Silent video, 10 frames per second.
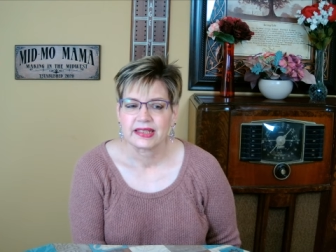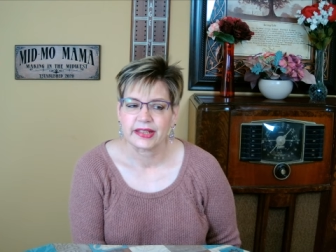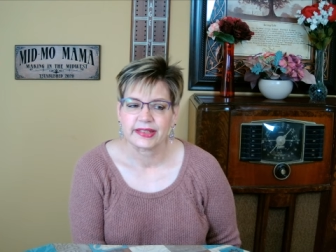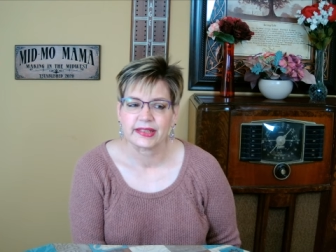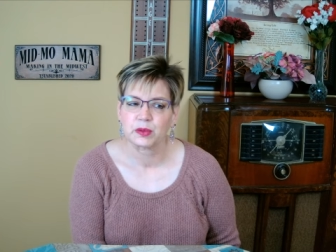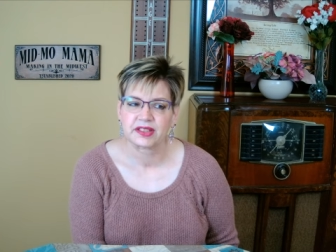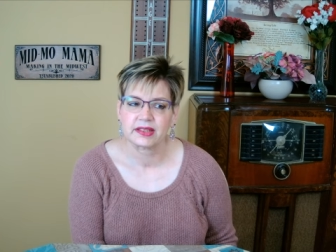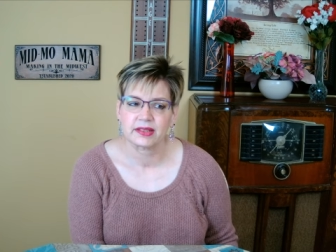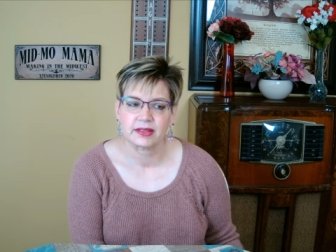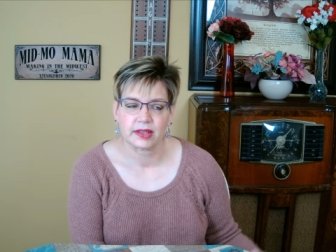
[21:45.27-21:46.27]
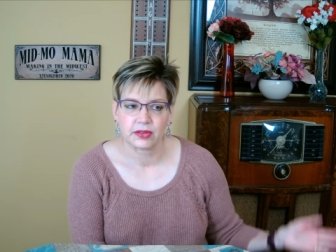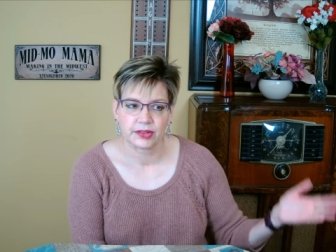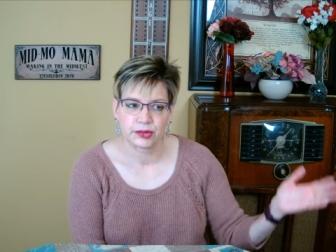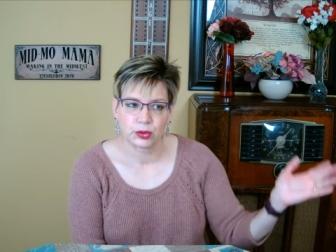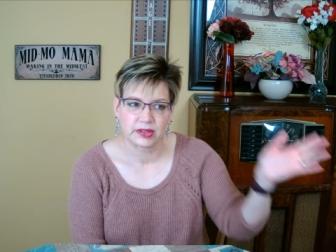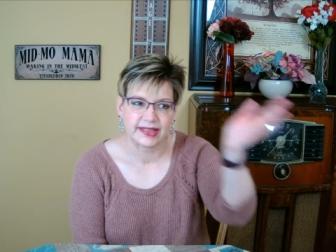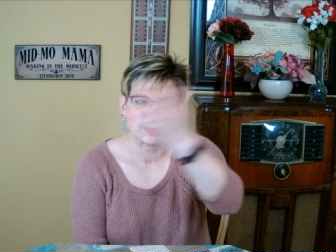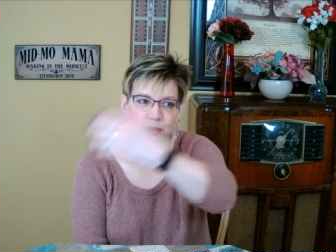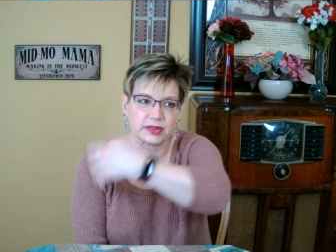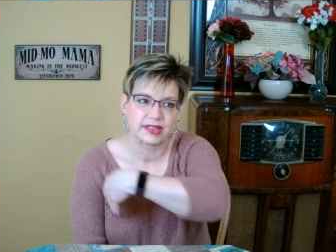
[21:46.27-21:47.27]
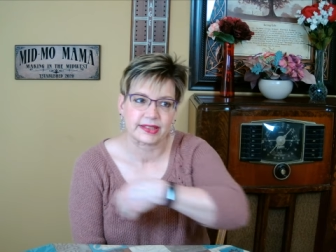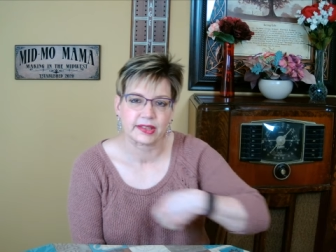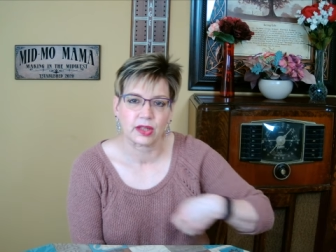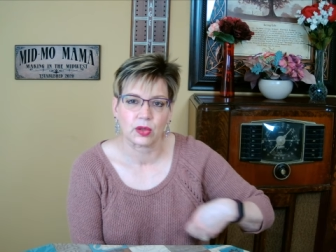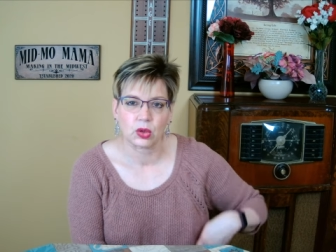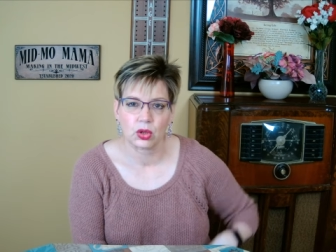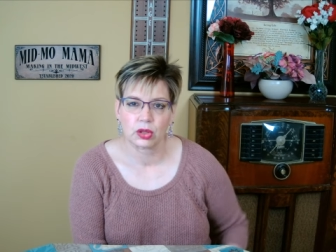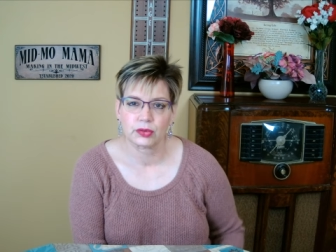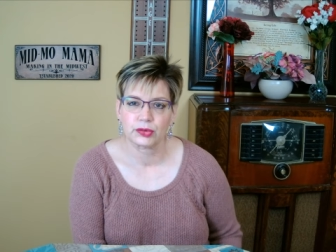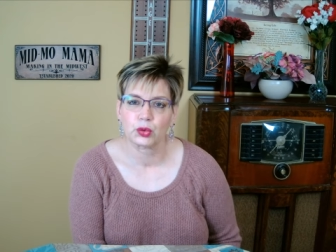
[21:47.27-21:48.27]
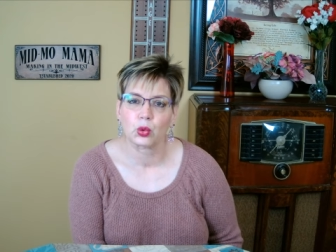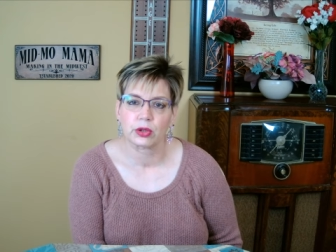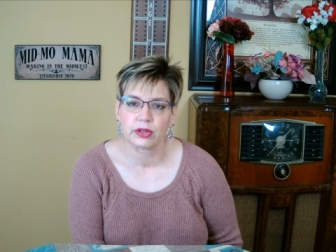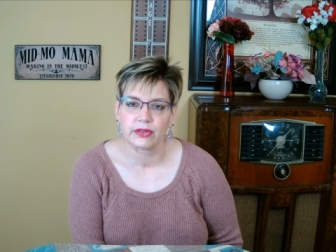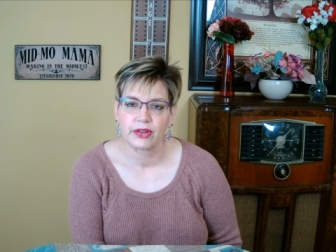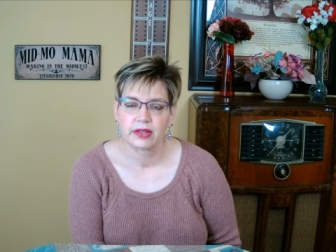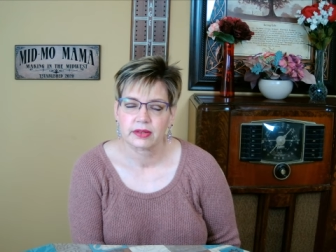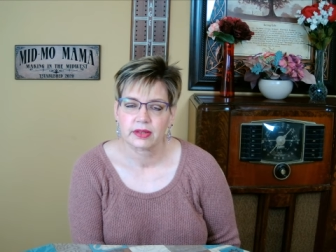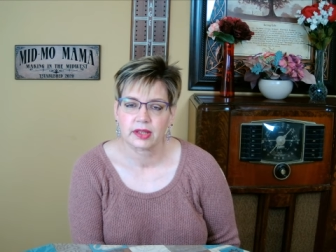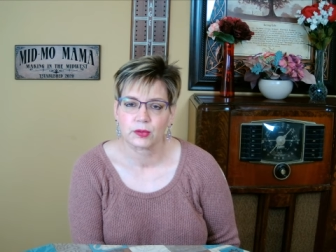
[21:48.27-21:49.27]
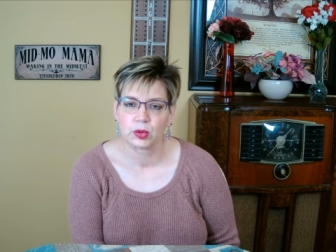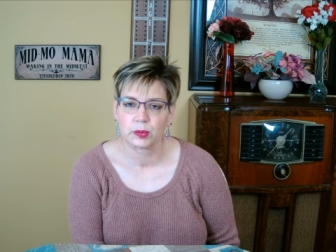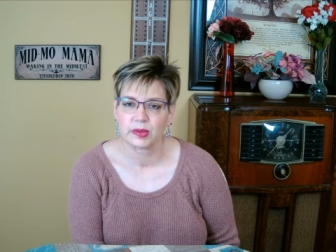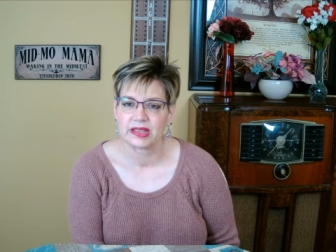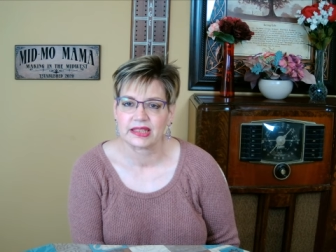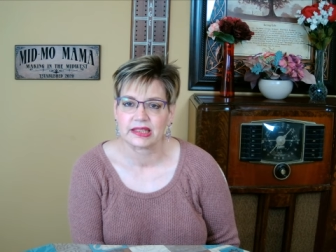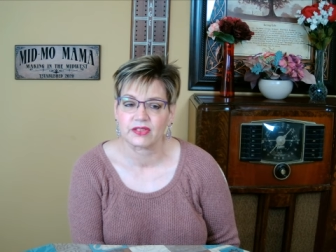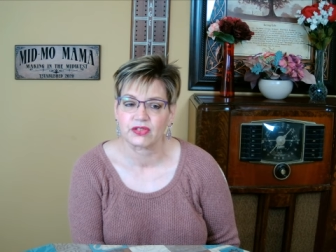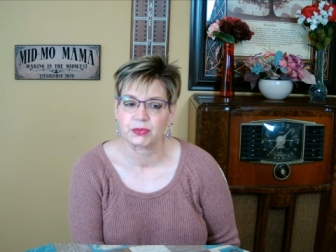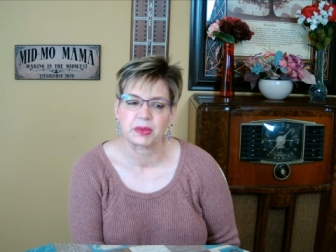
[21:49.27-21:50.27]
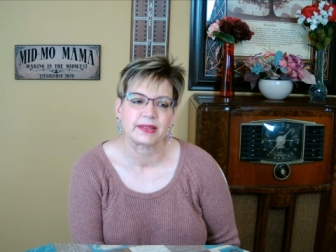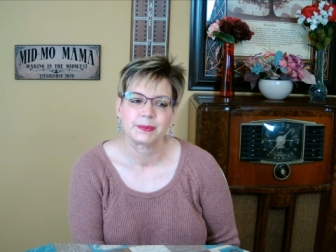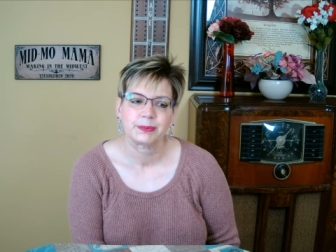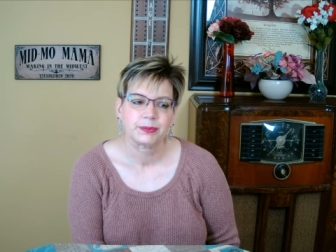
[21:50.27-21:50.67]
And it was, you know, the tornado was going to go north of where we live, but